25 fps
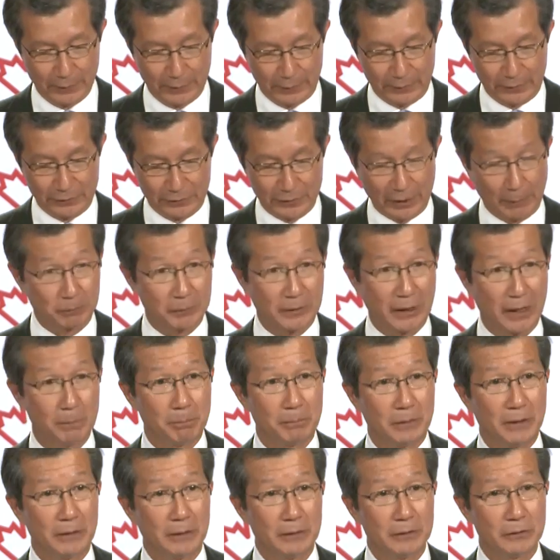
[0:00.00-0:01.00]
In
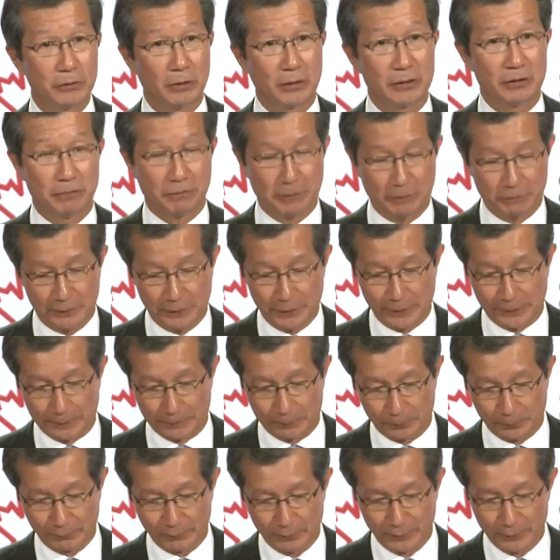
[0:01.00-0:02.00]
September
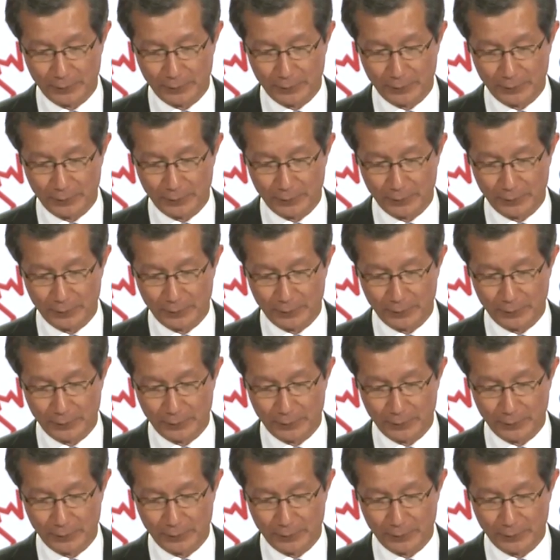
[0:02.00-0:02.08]
2015,